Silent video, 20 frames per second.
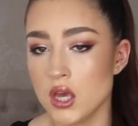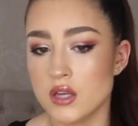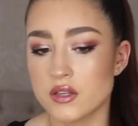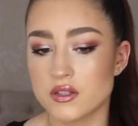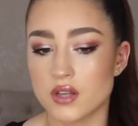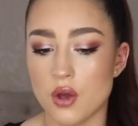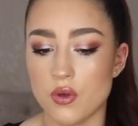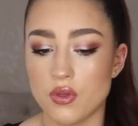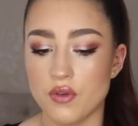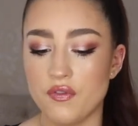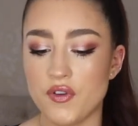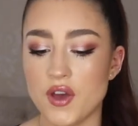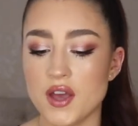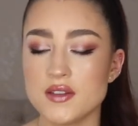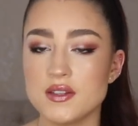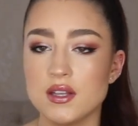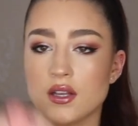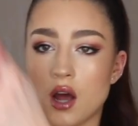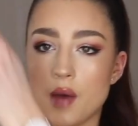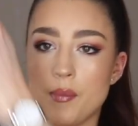So the
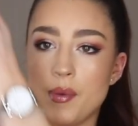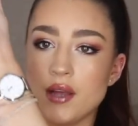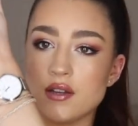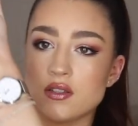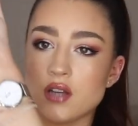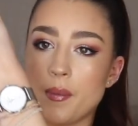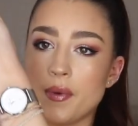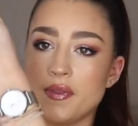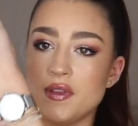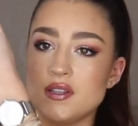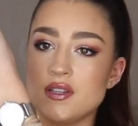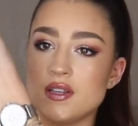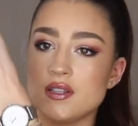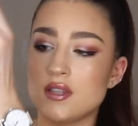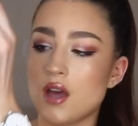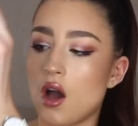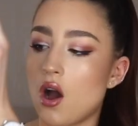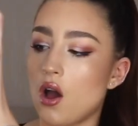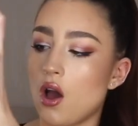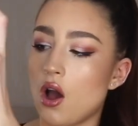first thing that I picked up, and this is
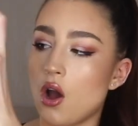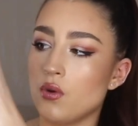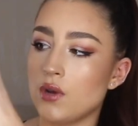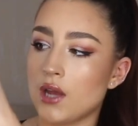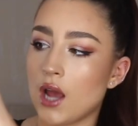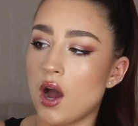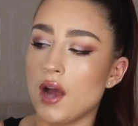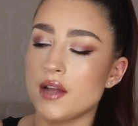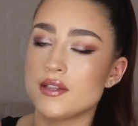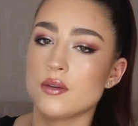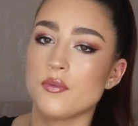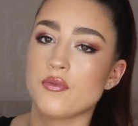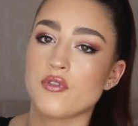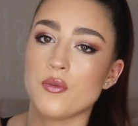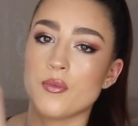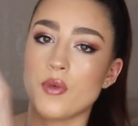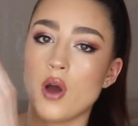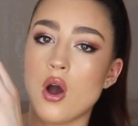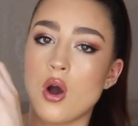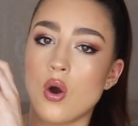the only item
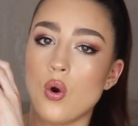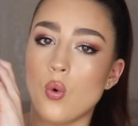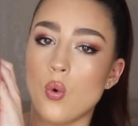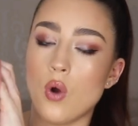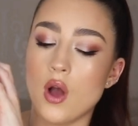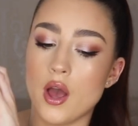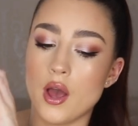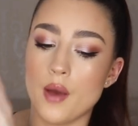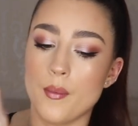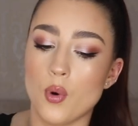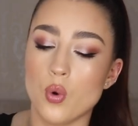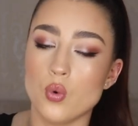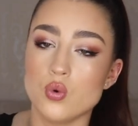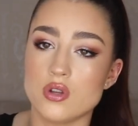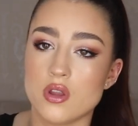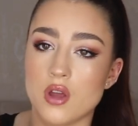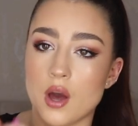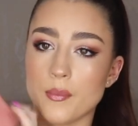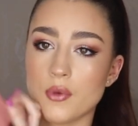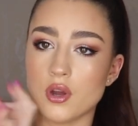from the whole
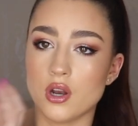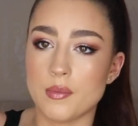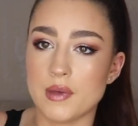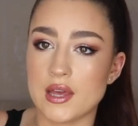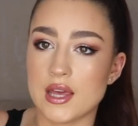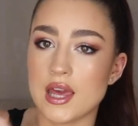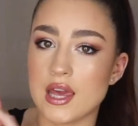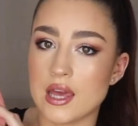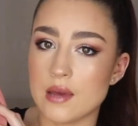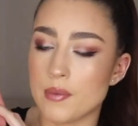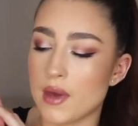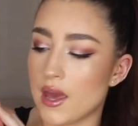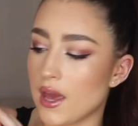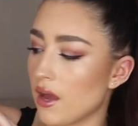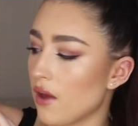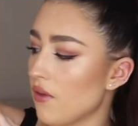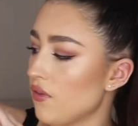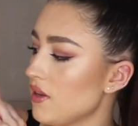order that I'm going to be keeping,